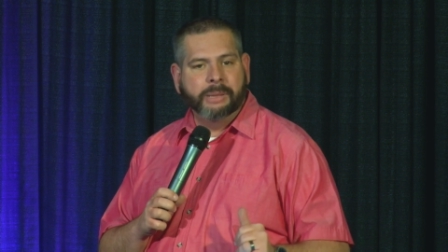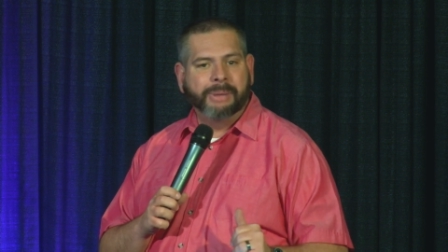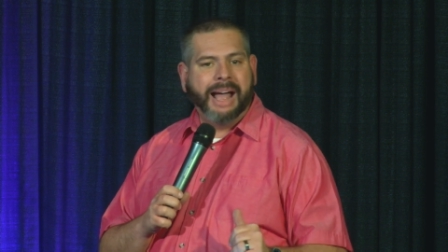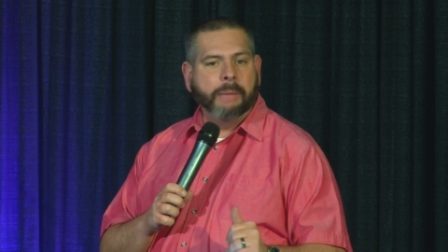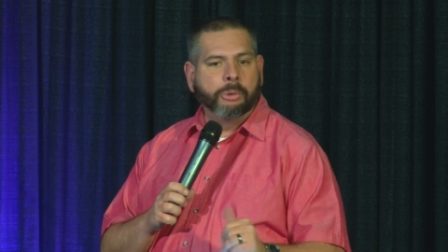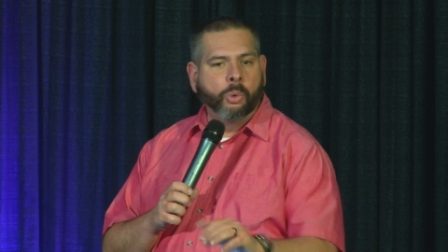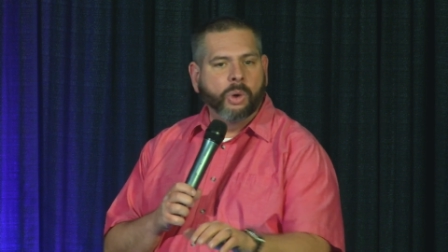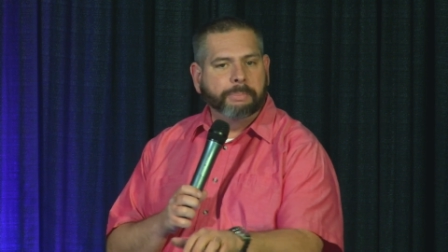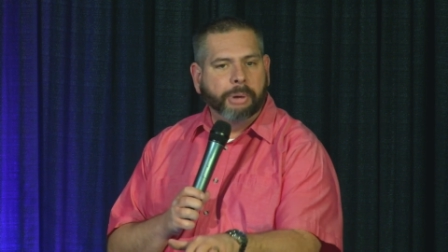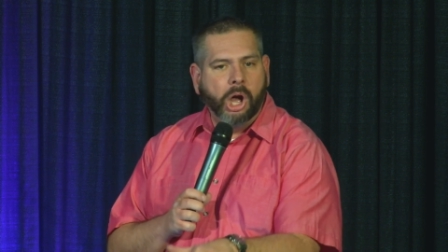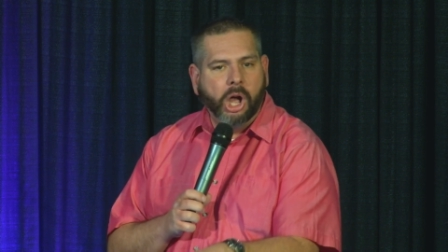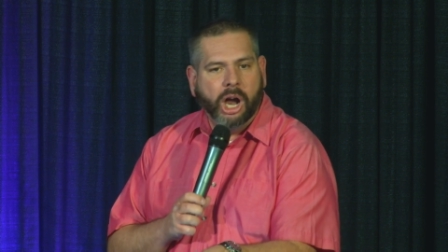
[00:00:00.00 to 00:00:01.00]
in the Bible
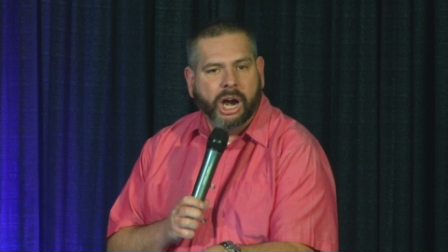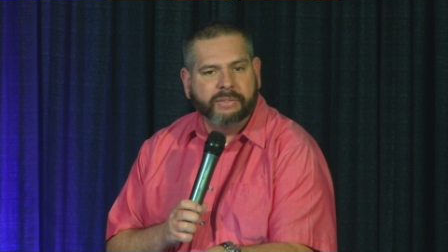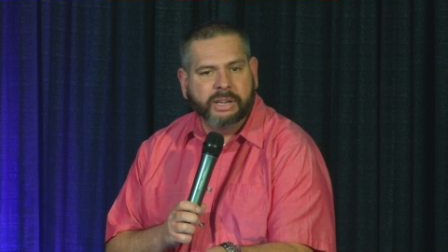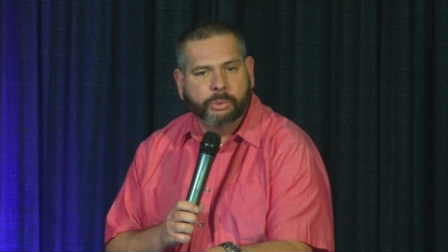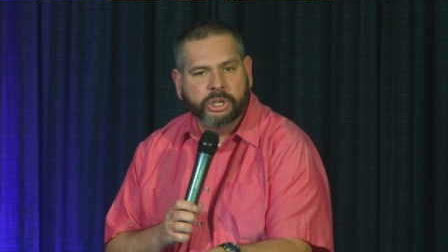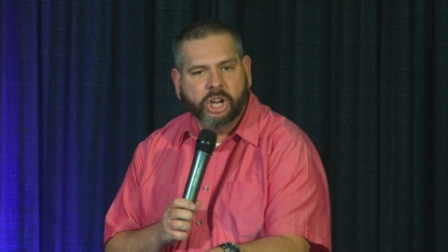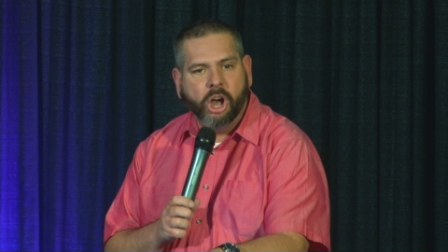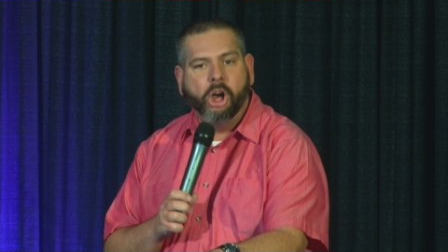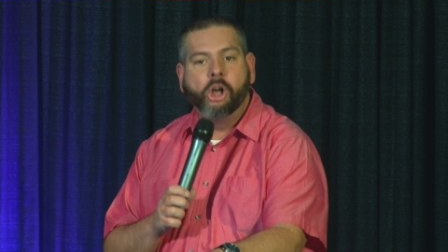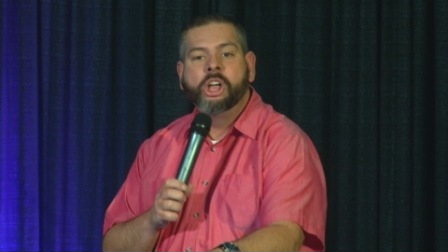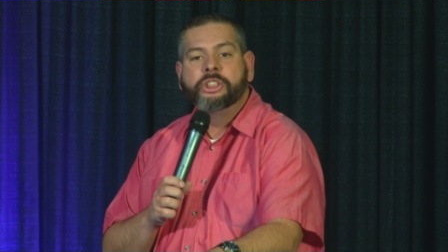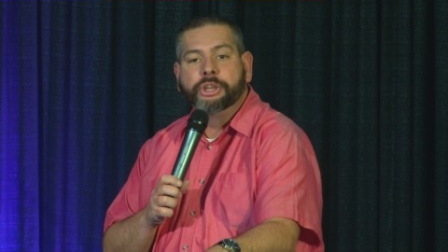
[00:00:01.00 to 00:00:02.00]
what Paul Harvey would
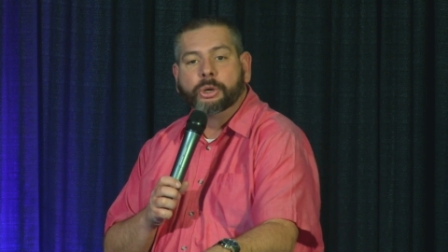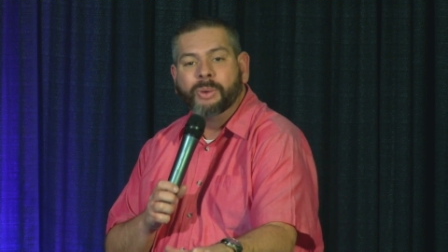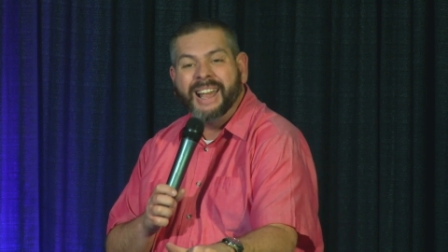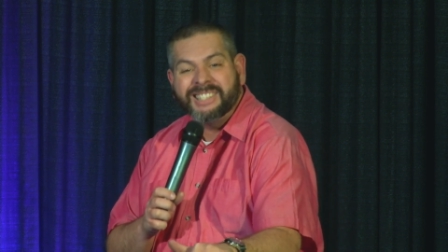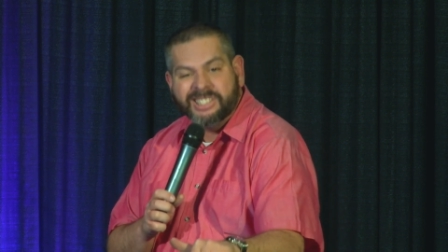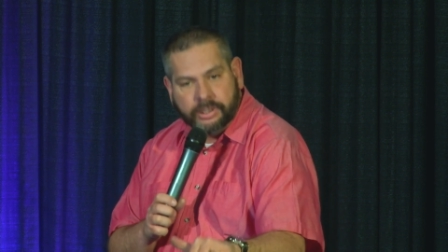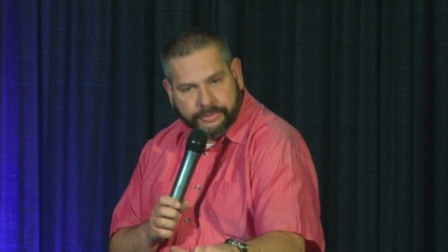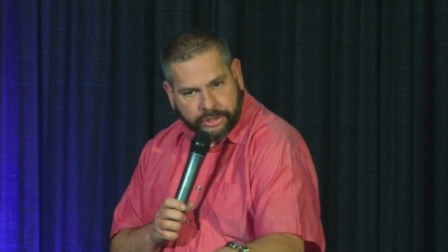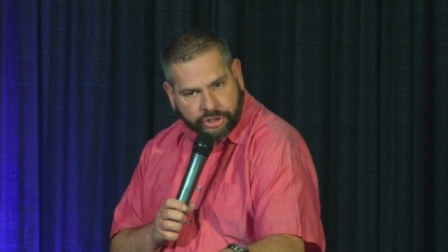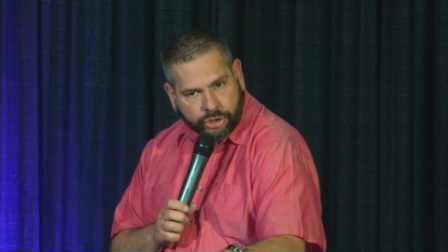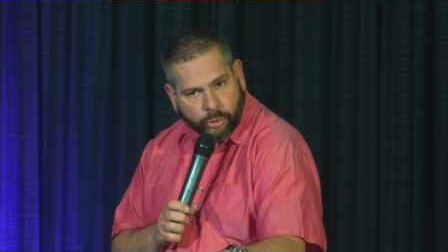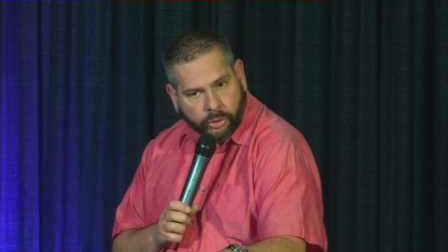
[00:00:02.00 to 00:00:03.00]
call the rest of
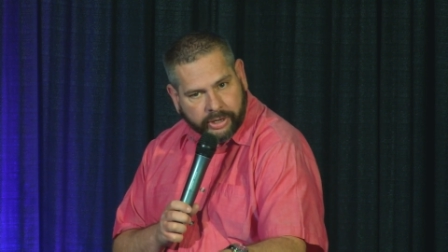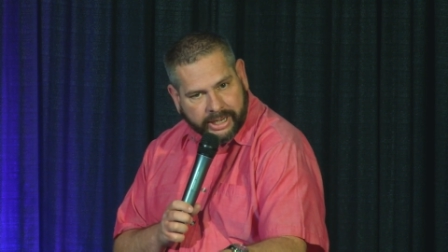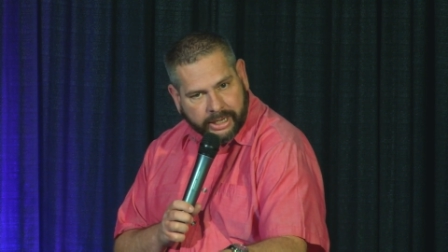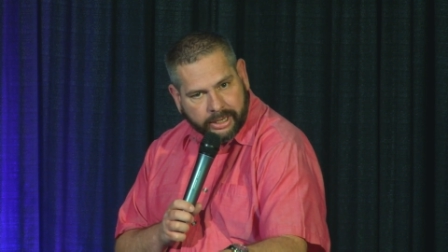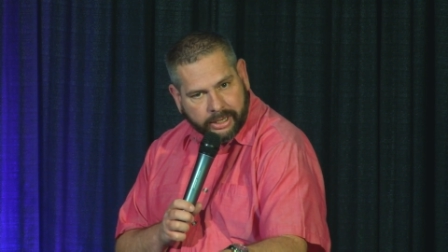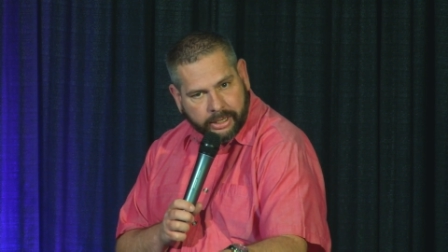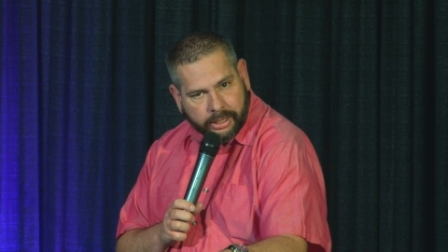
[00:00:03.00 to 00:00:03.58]
the story.